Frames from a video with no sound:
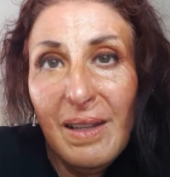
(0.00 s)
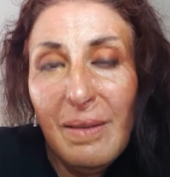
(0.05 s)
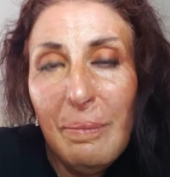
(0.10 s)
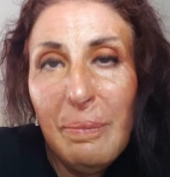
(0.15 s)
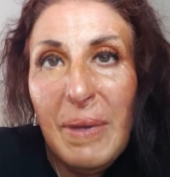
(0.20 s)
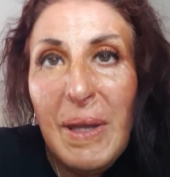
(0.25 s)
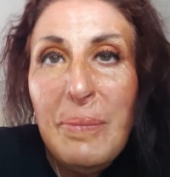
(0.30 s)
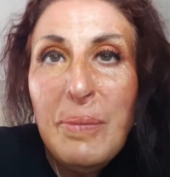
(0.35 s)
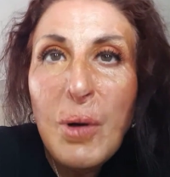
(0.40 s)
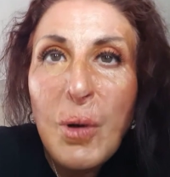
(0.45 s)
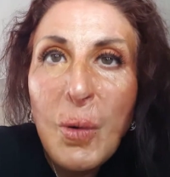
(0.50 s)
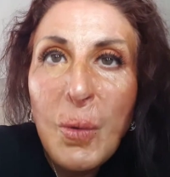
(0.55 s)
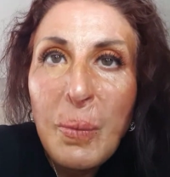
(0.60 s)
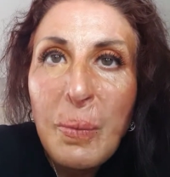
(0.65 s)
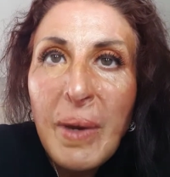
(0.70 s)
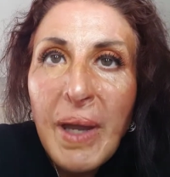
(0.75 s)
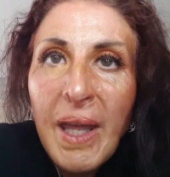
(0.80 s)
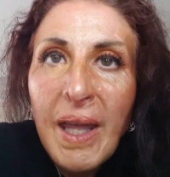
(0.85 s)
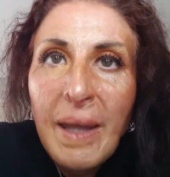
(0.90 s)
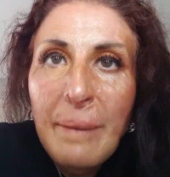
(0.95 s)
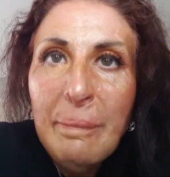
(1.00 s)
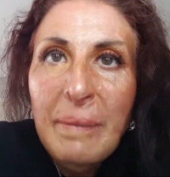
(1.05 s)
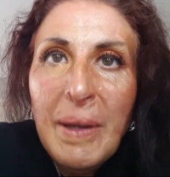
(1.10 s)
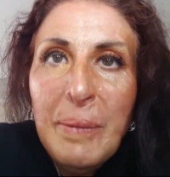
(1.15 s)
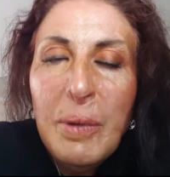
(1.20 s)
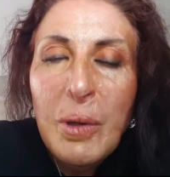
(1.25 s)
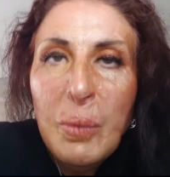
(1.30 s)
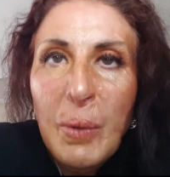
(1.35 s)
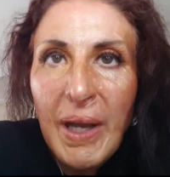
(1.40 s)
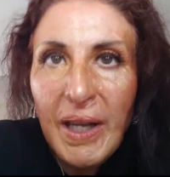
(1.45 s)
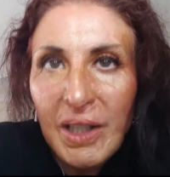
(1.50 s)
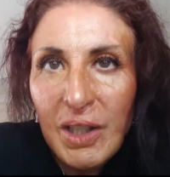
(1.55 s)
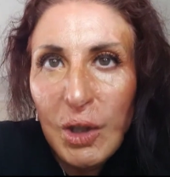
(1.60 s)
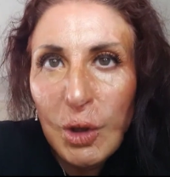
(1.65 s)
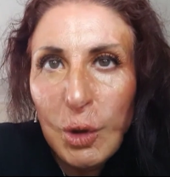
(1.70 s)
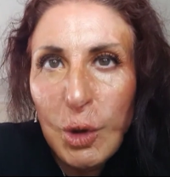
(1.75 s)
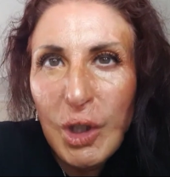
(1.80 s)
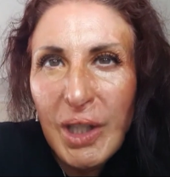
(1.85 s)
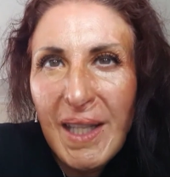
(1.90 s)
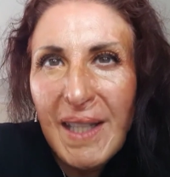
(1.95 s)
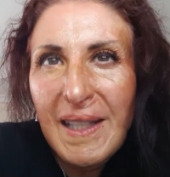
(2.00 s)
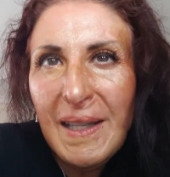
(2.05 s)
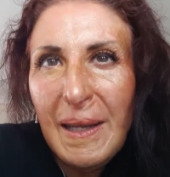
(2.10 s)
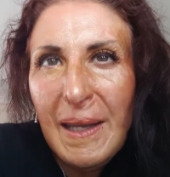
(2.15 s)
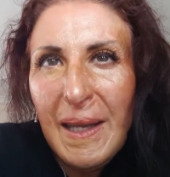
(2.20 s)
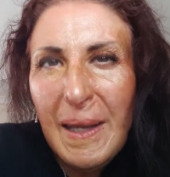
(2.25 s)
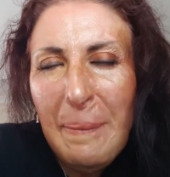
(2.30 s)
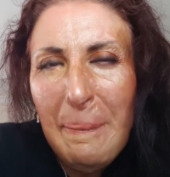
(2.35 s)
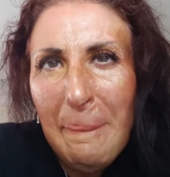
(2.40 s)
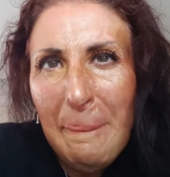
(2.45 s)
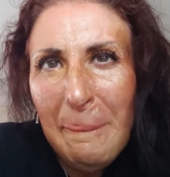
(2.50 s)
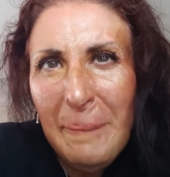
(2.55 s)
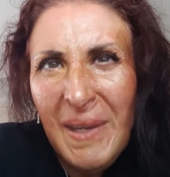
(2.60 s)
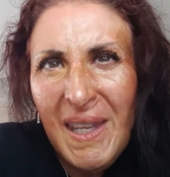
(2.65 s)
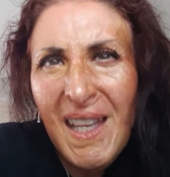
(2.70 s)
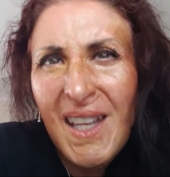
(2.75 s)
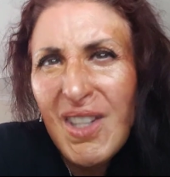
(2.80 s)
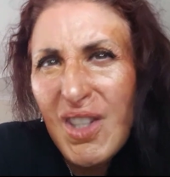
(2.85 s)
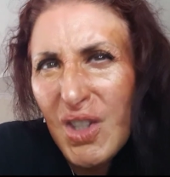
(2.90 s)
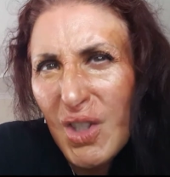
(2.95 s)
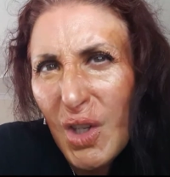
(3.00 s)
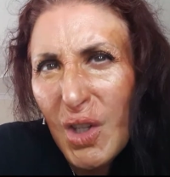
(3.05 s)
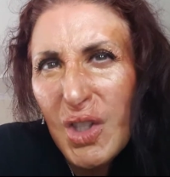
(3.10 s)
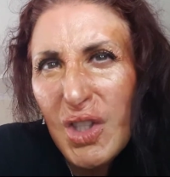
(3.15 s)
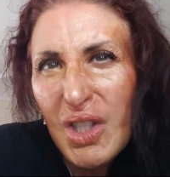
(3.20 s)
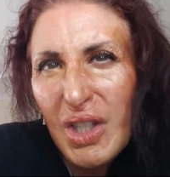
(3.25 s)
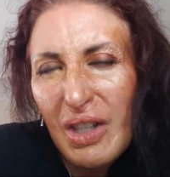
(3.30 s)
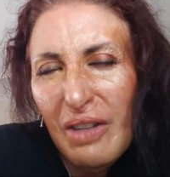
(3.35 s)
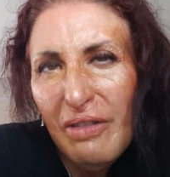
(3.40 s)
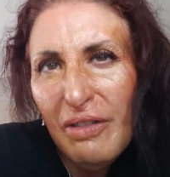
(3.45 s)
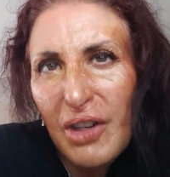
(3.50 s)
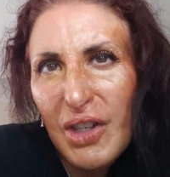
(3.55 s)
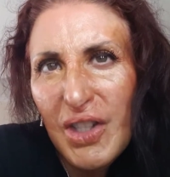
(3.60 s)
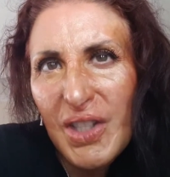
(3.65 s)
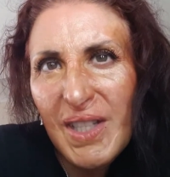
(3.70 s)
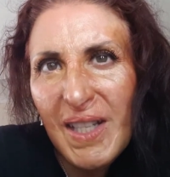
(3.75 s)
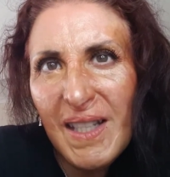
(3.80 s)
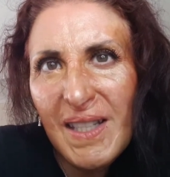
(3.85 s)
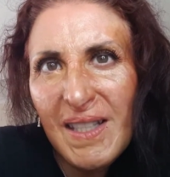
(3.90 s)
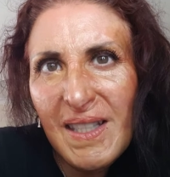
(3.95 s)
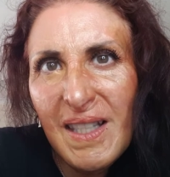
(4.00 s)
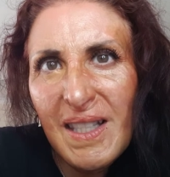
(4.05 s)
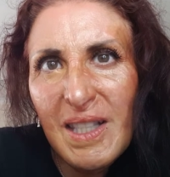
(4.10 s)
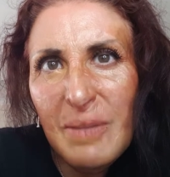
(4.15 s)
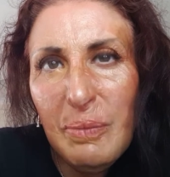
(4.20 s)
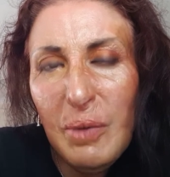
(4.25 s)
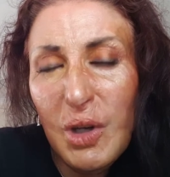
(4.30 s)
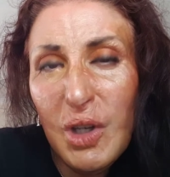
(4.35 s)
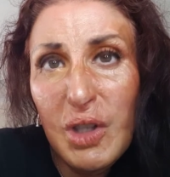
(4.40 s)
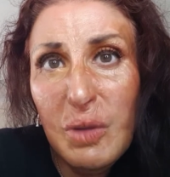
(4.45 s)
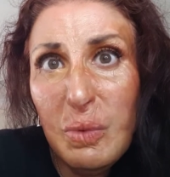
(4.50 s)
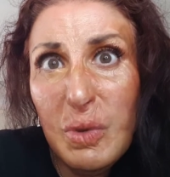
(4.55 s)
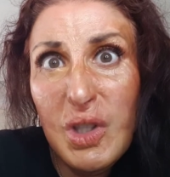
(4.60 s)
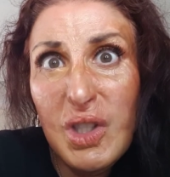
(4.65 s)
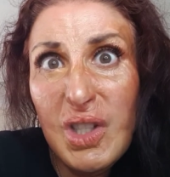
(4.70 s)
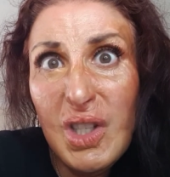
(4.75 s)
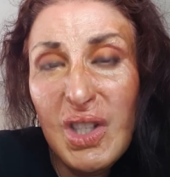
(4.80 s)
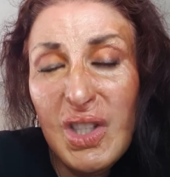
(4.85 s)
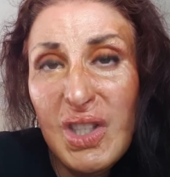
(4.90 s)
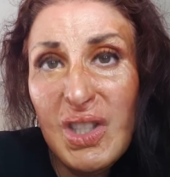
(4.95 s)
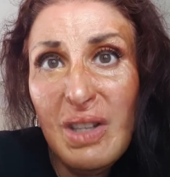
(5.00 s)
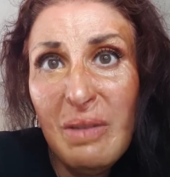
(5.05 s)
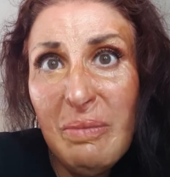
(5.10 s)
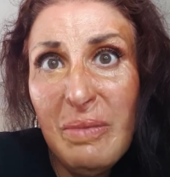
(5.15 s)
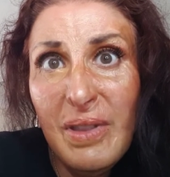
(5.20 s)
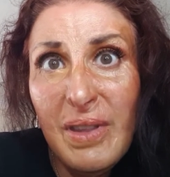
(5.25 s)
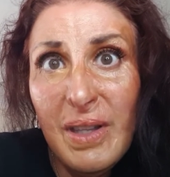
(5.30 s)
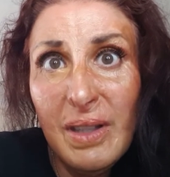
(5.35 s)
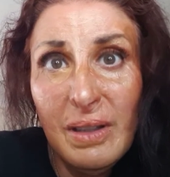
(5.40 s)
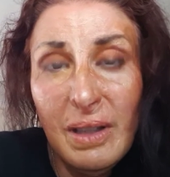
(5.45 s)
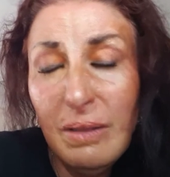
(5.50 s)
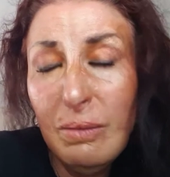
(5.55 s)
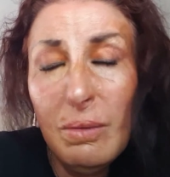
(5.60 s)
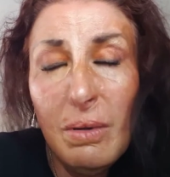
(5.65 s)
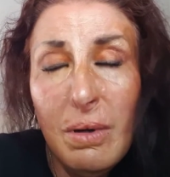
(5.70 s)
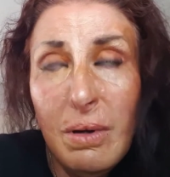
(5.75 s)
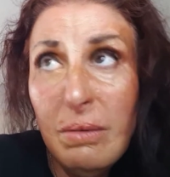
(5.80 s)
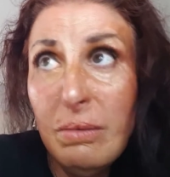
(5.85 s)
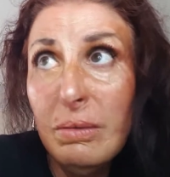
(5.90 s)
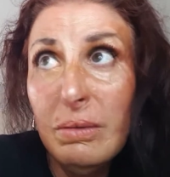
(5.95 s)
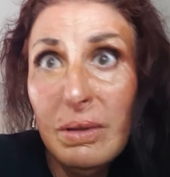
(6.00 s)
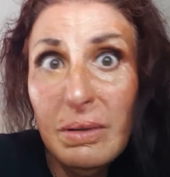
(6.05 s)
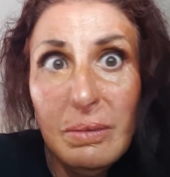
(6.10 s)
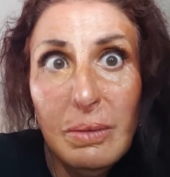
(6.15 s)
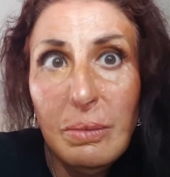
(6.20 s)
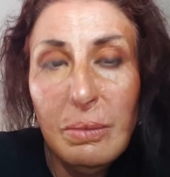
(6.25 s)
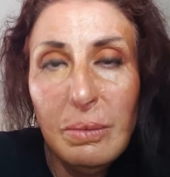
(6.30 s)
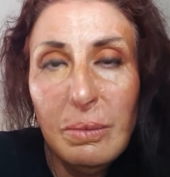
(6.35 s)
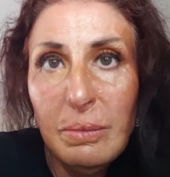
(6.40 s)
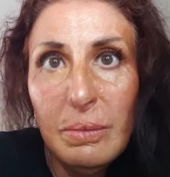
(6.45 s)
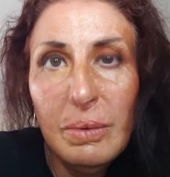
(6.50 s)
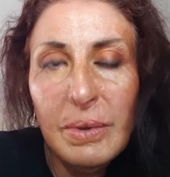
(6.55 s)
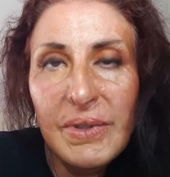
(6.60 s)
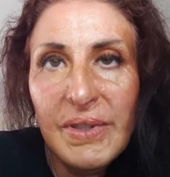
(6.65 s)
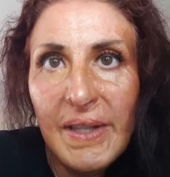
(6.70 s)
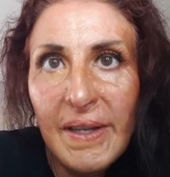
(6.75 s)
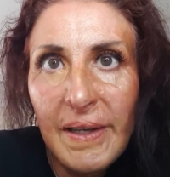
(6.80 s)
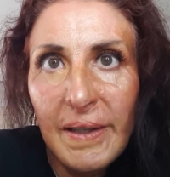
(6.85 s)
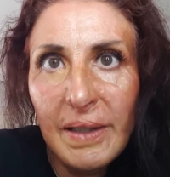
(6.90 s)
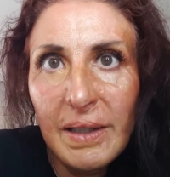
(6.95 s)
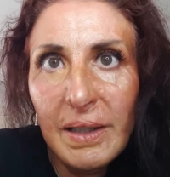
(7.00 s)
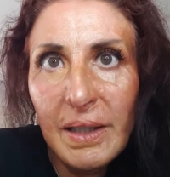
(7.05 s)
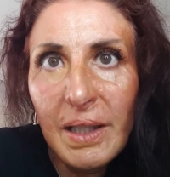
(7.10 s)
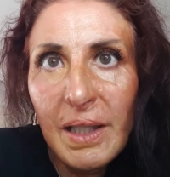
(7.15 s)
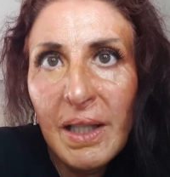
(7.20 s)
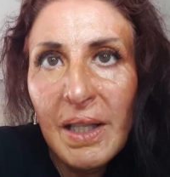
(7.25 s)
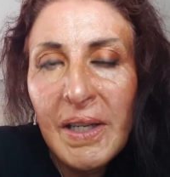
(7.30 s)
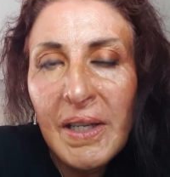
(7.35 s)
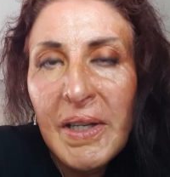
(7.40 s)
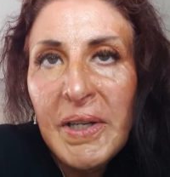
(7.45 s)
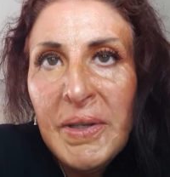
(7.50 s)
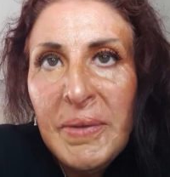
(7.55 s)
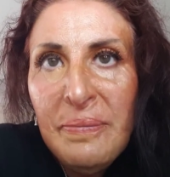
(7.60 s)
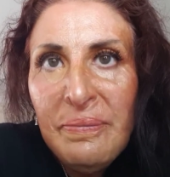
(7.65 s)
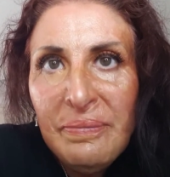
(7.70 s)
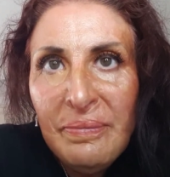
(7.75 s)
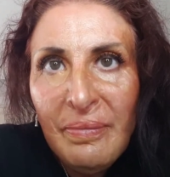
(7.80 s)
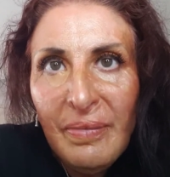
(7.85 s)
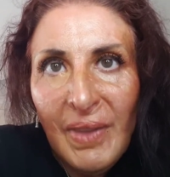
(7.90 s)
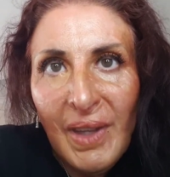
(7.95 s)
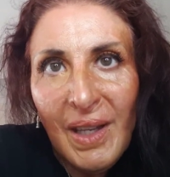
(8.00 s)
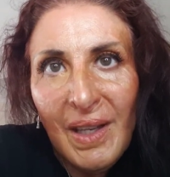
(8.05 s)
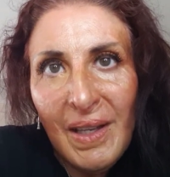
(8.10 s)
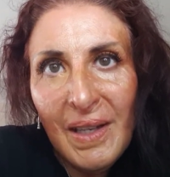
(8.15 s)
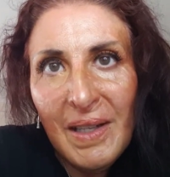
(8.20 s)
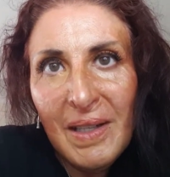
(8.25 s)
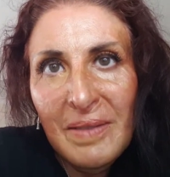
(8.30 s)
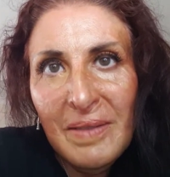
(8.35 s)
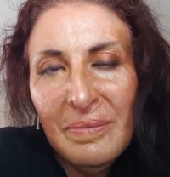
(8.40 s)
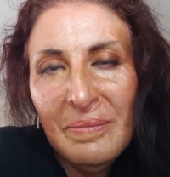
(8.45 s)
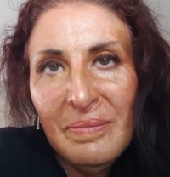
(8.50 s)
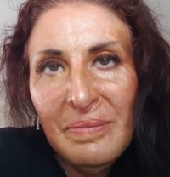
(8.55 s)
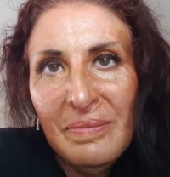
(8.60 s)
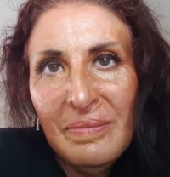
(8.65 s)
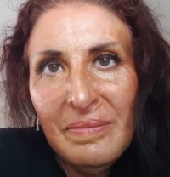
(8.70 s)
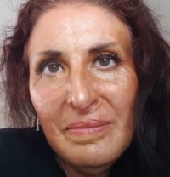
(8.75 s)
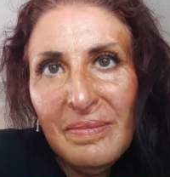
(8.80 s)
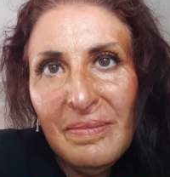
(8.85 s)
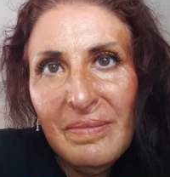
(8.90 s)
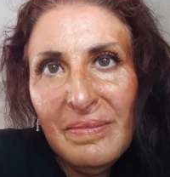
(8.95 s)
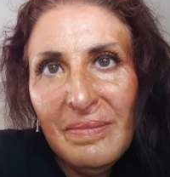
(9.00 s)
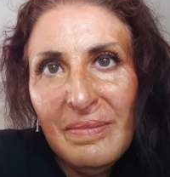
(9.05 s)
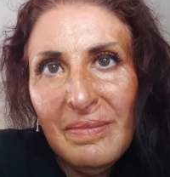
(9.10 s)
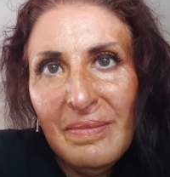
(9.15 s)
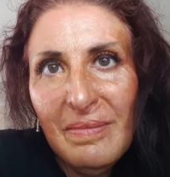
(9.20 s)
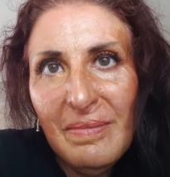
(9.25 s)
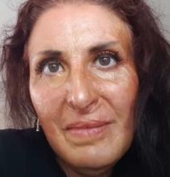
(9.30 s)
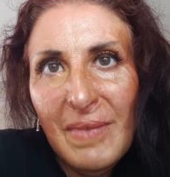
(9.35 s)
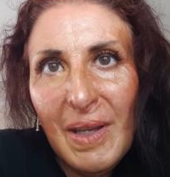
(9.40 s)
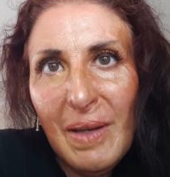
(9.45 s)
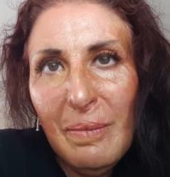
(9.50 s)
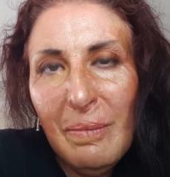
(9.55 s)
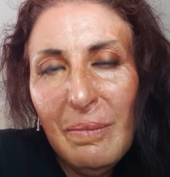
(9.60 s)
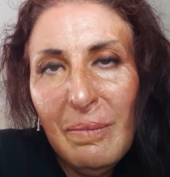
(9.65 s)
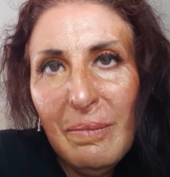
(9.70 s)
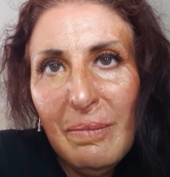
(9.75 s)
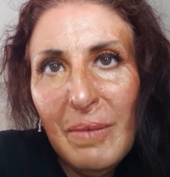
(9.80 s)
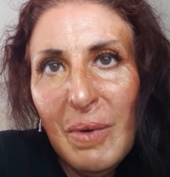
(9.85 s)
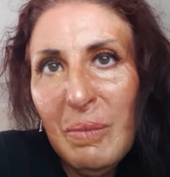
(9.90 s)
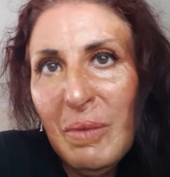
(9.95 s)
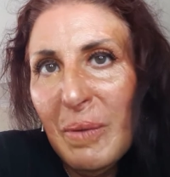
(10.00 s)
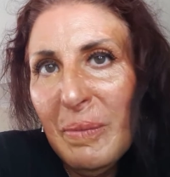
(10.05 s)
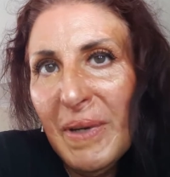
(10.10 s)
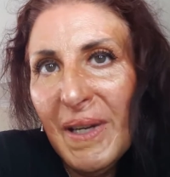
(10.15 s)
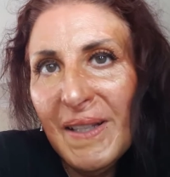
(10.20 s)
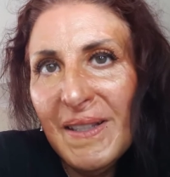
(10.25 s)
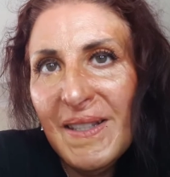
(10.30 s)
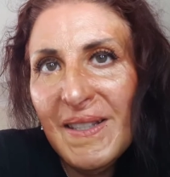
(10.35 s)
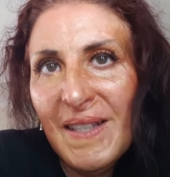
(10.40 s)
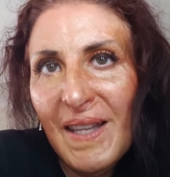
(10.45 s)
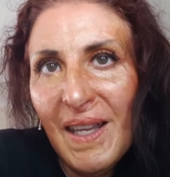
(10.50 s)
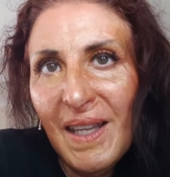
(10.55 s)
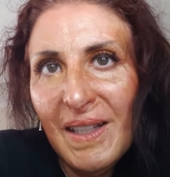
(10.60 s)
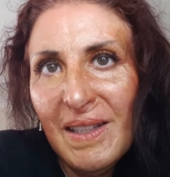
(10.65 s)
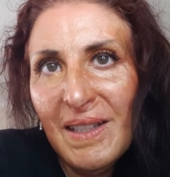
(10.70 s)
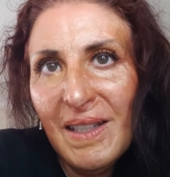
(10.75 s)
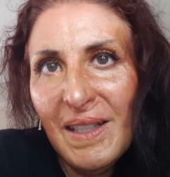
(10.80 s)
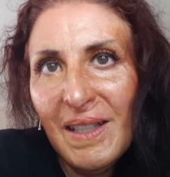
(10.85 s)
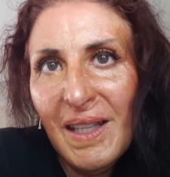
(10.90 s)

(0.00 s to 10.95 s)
people maybe weren't looking at me as such in the first instance, but it was just something like, whoa, what's that? My mum had said,